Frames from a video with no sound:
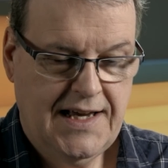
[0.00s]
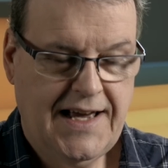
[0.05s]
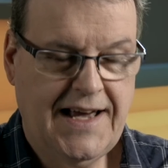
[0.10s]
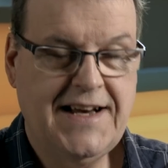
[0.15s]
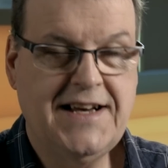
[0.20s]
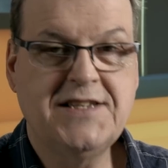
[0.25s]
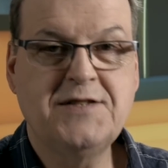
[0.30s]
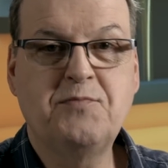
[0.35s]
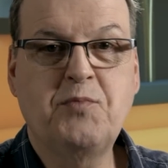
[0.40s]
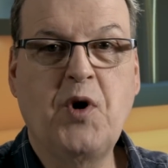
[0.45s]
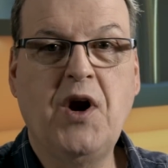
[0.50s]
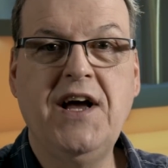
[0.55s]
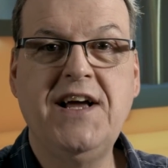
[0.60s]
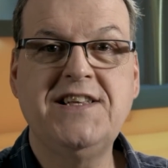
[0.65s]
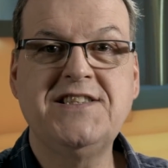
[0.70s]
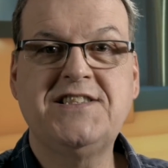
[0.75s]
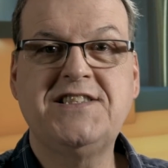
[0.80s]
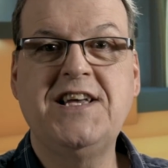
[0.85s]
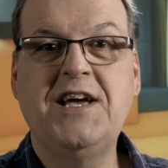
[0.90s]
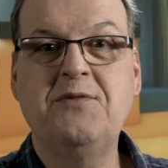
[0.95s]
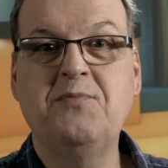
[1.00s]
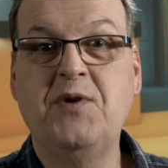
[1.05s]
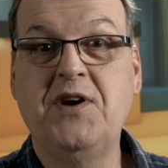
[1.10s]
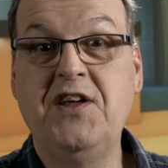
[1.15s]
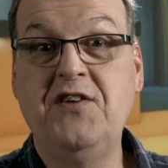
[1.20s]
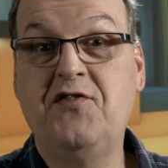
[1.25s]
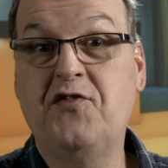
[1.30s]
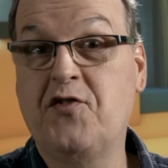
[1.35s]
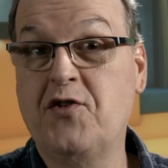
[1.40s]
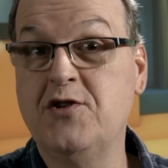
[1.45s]
And as Brian said when
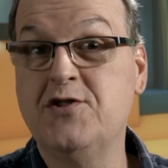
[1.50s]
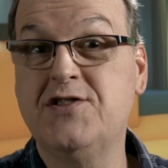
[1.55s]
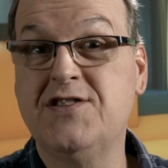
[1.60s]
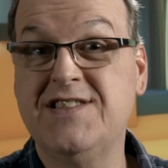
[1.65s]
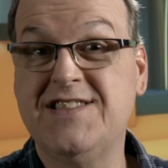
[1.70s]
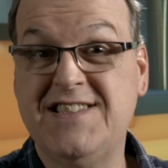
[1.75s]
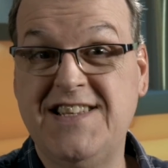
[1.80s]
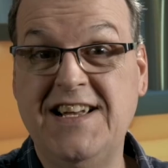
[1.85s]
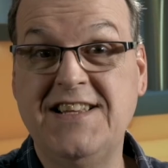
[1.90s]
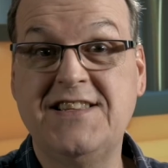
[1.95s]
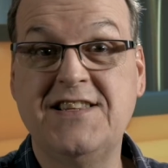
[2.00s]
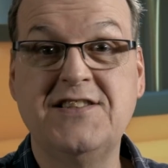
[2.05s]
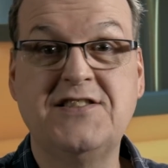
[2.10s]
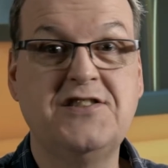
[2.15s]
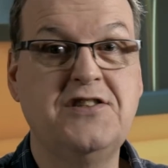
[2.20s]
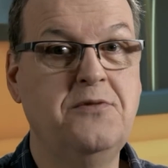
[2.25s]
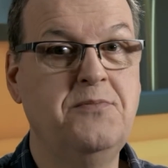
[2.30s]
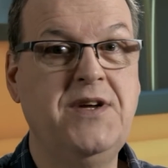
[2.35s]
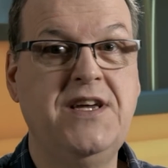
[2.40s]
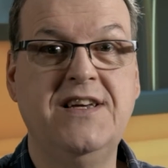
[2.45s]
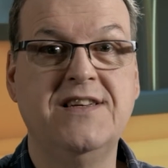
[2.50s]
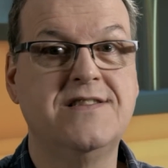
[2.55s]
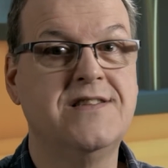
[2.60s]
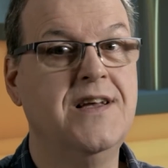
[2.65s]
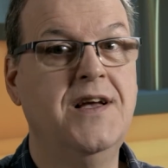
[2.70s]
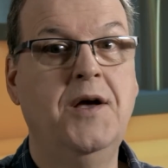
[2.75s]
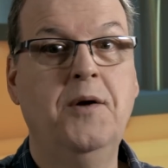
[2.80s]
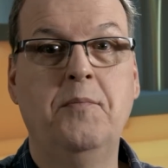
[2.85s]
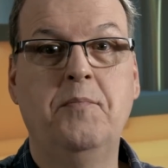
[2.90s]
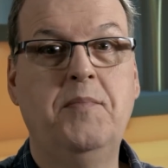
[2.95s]
he first sent this to me, is
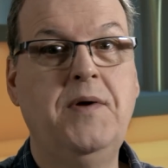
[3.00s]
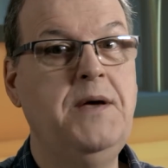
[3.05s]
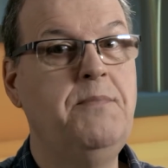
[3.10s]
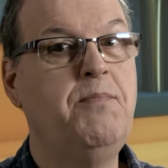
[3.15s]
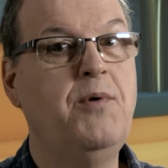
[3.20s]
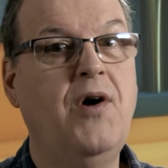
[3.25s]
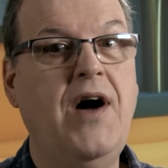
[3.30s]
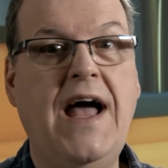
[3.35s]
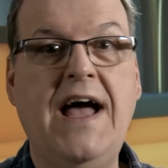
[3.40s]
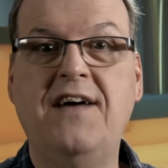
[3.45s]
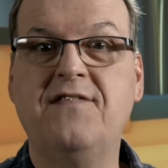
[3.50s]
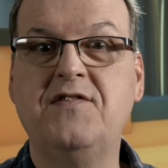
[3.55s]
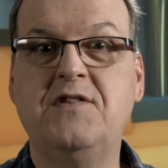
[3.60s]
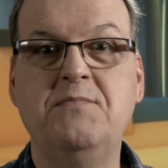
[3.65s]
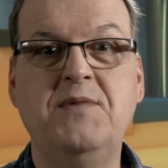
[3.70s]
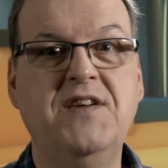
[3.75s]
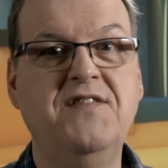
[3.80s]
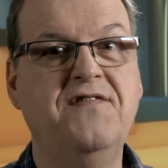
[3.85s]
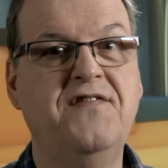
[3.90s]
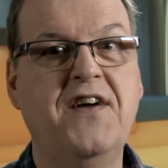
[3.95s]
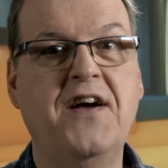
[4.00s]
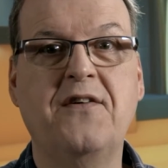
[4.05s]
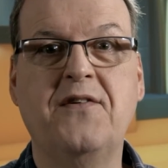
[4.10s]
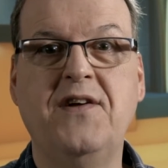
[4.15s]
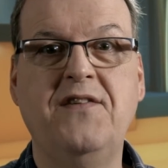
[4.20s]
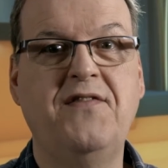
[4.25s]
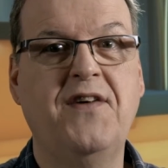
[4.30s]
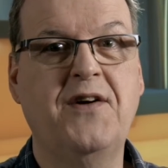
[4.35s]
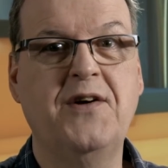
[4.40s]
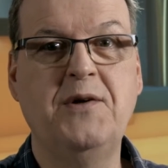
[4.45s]
people have to be
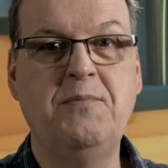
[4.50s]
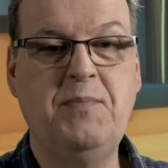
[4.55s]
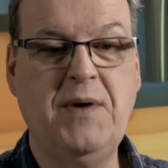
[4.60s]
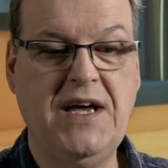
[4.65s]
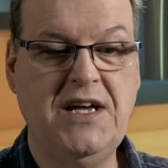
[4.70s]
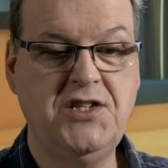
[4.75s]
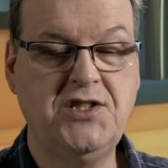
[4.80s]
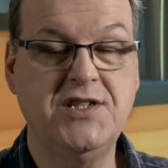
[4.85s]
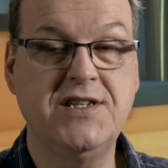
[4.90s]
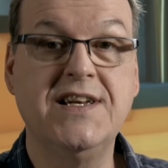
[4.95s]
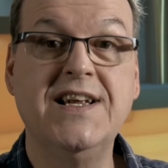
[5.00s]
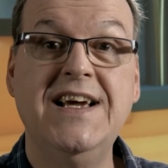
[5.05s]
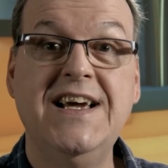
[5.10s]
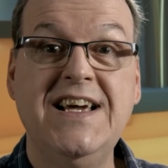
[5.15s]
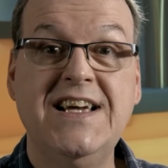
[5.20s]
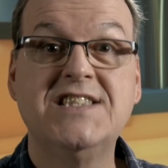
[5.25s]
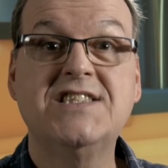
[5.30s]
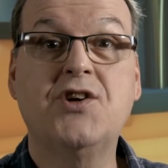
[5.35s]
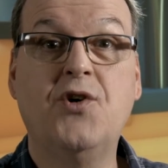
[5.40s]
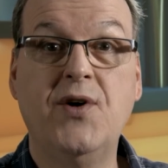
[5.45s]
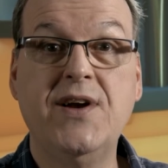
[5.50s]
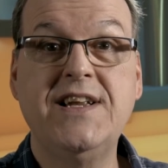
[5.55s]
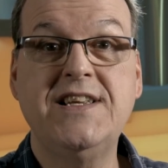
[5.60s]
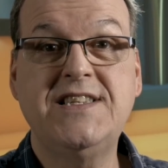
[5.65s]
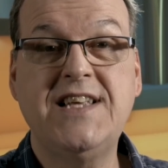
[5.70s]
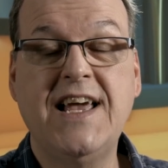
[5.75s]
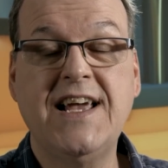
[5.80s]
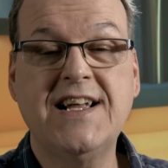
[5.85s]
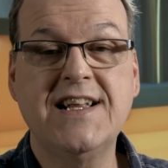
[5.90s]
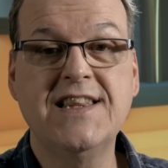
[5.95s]
very, very patient. It's going to
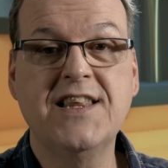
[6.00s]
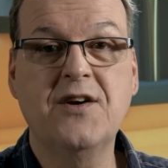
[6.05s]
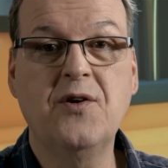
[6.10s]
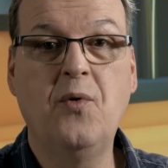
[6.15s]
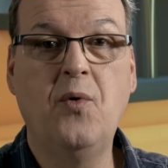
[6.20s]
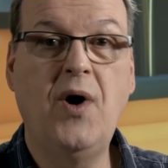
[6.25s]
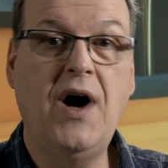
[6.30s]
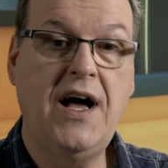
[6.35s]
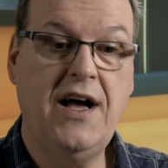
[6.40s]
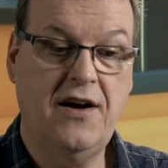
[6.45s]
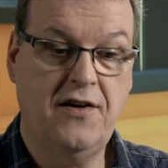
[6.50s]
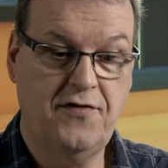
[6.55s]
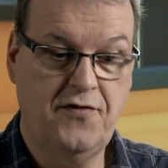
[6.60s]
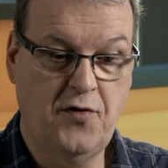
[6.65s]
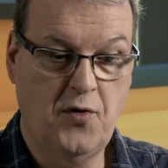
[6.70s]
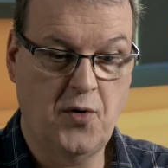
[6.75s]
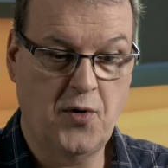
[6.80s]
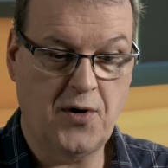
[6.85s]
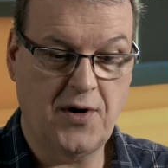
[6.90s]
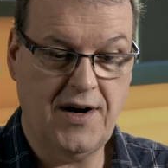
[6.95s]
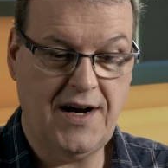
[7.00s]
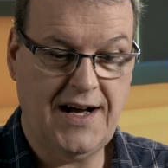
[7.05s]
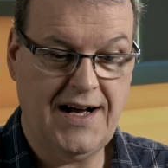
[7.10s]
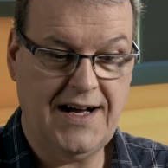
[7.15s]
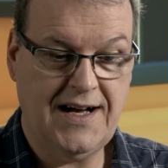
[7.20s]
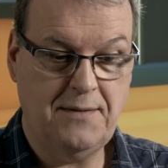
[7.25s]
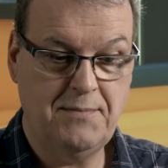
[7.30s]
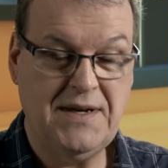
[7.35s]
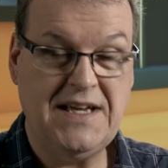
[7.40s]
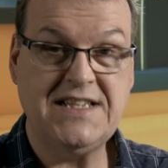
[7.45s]
take a little while for
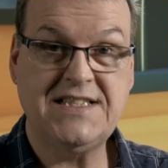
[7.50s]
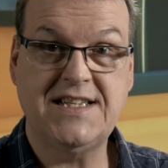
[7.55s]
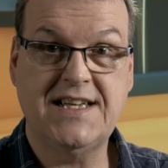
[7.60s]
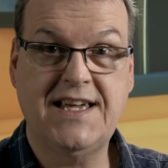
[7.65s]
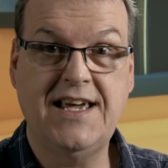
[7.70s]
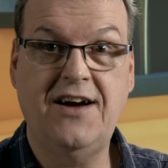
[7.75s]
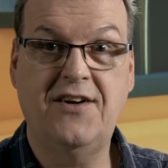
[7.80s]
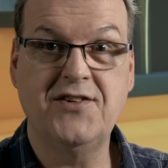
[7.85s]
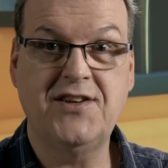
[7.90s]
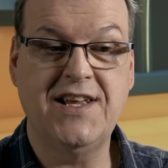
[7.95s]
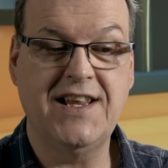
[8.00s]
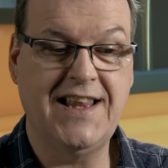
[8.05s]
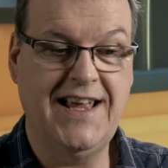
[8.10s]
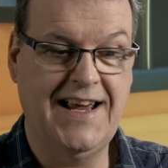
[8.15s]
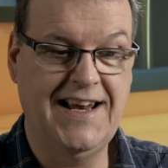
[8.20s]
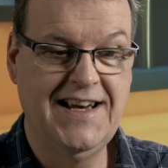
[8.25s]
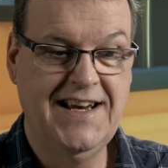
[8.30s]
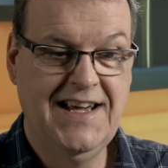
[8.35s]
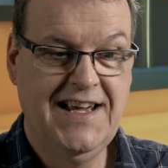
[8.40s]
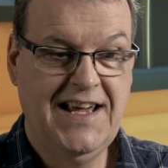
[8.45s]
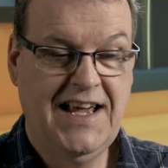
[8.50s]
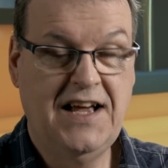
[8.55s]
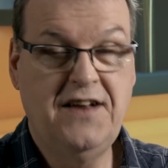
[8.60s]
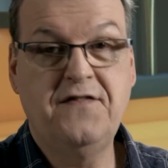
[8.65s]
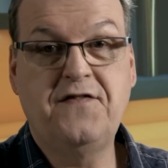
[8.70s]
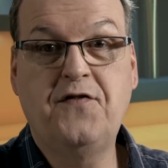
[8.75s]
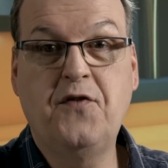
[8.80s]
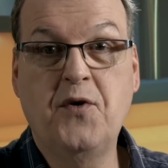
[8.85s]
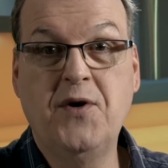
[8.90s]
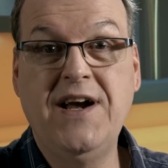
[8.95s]
it to calculate.
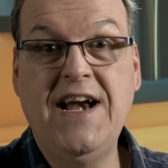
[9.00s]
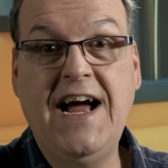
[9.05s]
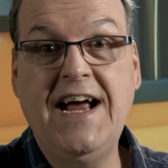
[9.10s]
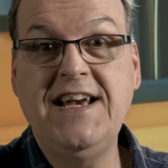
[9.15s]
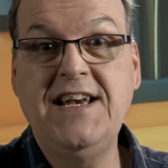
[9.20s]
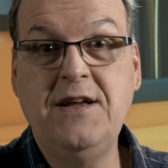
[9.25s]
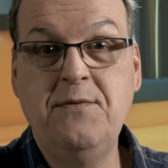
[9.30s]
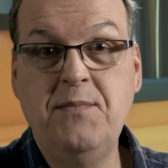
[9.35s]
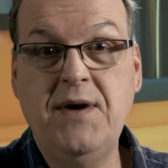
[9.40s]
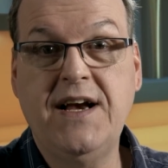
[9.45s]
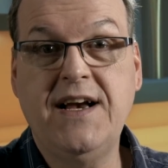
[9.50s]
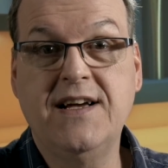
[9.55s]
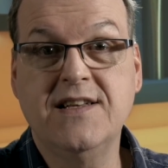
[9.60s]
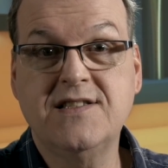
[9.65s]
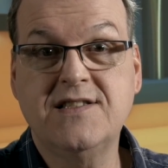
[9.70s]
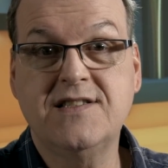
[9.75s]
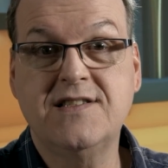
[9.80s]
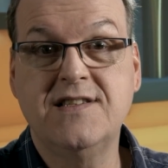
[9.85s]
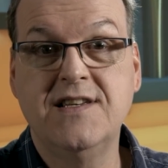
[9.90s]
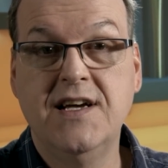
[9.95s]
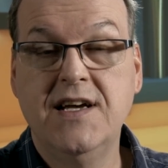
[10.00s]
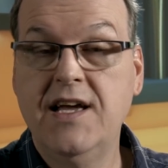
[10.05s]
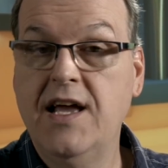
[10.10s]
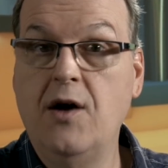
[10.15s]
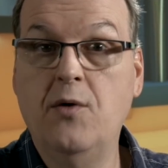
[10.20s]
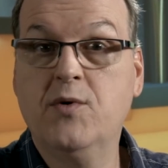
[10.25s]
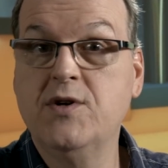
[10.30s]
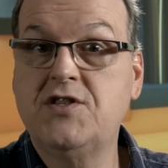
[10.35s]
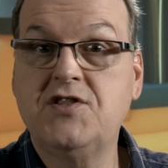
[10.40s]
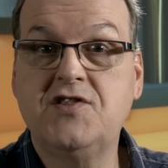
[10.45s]
And for 90 minutes,
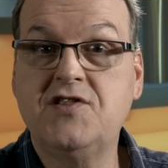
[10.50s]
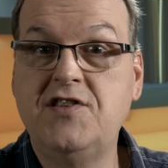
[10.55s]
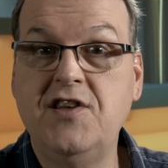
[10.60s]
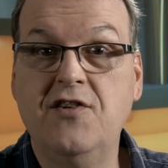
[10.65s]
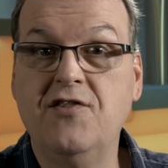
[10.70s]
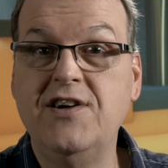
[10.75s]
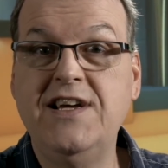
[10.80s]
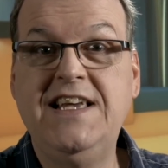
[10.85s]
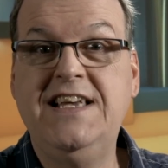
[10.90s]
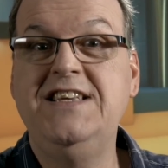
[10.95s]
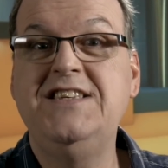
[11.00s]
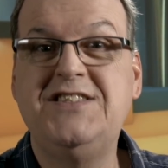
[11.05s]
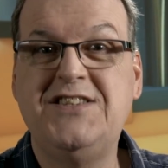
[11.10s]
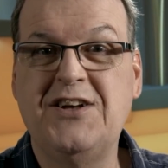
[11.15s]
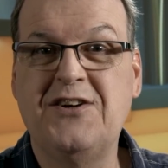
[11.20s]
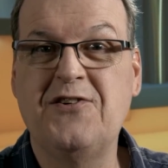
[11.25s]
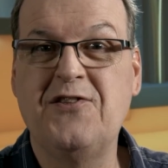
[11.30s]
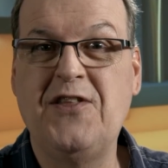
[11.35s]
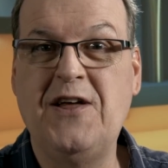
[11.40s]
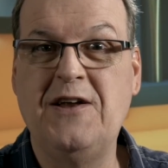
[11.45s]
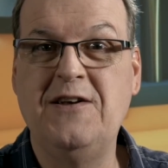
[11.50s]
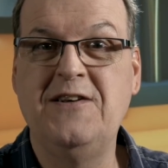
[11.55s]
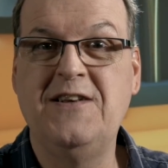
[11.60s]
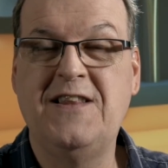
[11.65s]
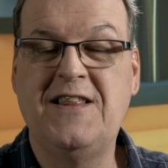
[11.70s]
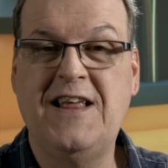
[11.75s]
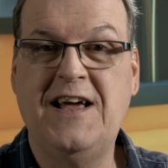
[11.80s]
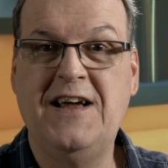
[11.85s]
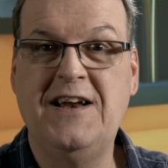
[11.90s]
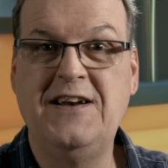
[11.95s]
it was still easier
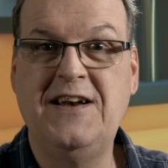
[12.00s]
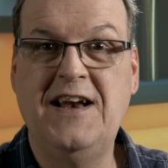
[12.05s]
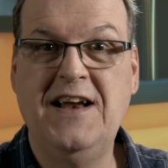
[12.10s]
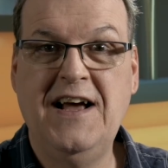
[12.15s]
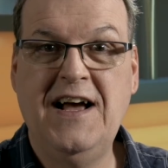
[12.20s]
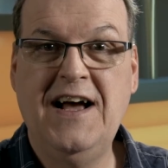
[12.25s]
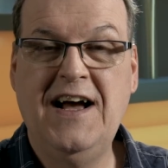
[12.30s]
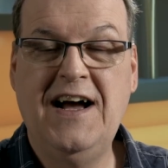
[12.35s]
than